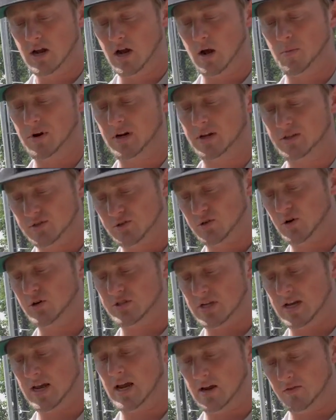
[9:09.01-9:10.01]
it can
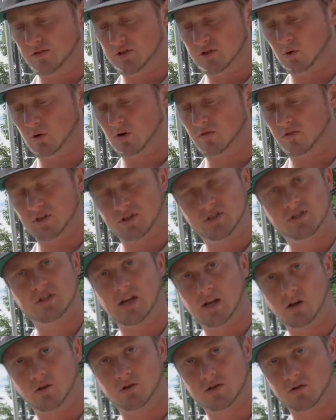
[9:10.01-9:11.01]
start to have sort of a
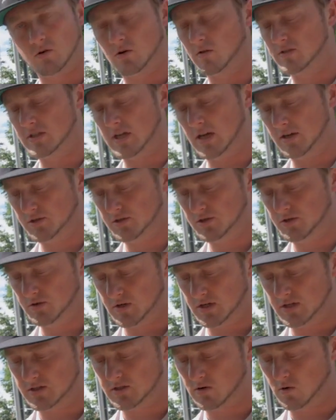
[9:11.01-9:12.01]
stale sort of taste
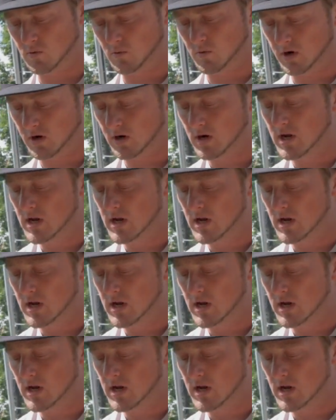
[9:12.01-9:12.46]
to it. So we're